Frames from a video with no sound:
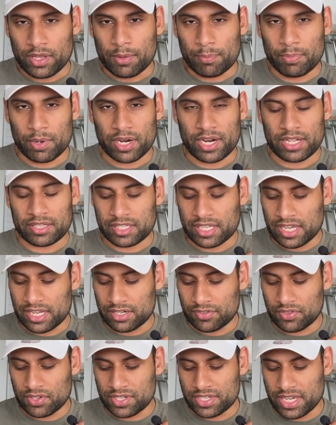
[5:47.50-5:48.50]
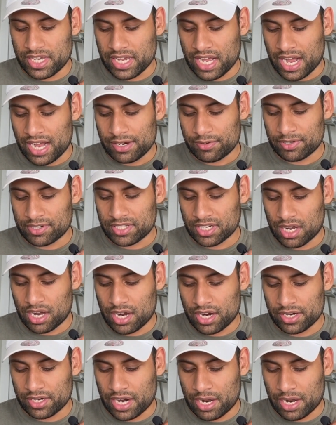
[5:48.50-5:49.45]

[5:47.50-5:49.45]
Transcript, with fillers: But at the end of the day, I retire.